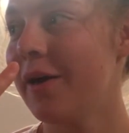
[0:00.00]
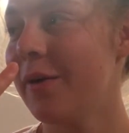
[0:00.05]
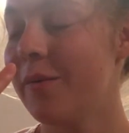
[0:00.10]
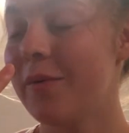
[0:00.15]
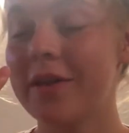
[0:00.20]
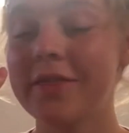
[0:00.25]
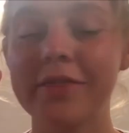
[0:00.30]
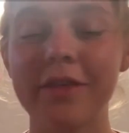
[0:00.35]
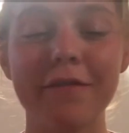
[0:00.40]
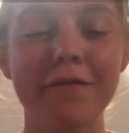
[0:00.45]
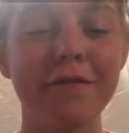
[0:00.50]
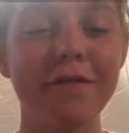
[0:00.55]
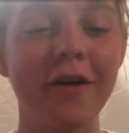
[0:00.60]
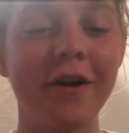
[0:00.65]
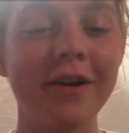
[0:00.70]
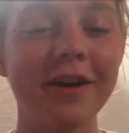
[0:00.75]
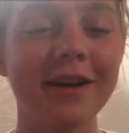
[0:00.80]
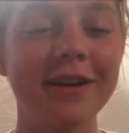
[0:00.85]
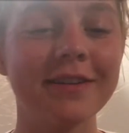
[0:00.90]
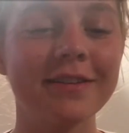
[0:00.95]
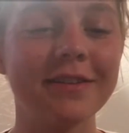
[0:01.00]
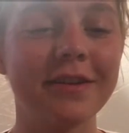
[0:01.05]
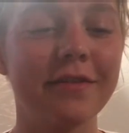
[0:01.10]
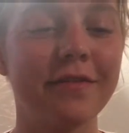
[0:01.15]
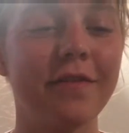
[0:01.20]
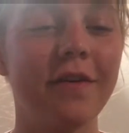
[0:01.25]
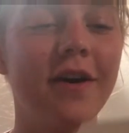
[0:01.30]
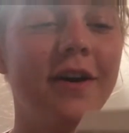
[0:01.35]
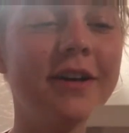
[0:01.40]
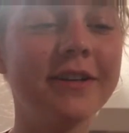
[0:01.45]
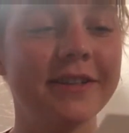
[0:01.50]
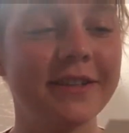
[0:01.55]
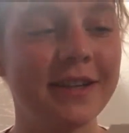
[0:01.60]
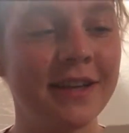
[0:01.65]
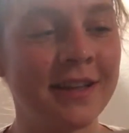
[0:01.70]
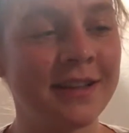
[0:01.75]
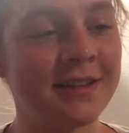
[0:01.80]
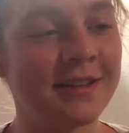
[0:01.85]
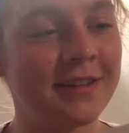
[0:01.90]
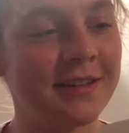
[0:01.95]
What the fuck is the first
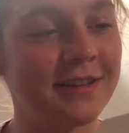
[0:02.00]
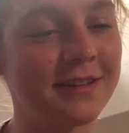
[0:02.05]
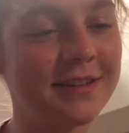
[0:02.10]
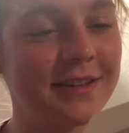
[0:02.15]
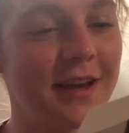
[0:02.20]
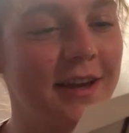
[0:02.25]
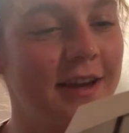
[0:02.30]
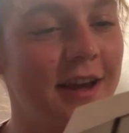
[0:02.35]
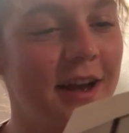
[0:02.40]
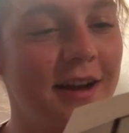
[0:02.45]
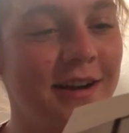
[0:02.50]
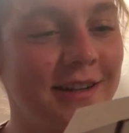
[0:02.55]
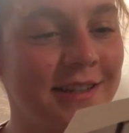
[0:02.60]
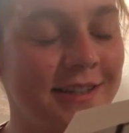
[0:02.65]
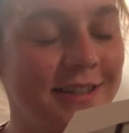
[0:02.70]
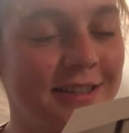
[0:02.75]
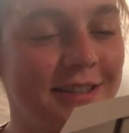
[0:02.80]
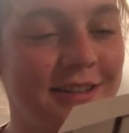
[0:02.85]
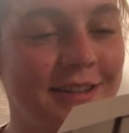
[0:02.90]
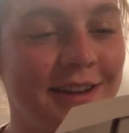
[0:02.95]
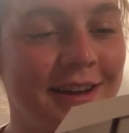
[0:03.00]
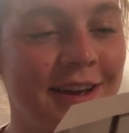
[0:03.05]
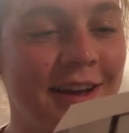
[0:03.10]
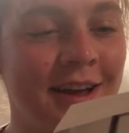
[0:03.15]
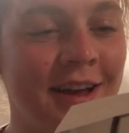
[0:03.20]
sentence? I can't.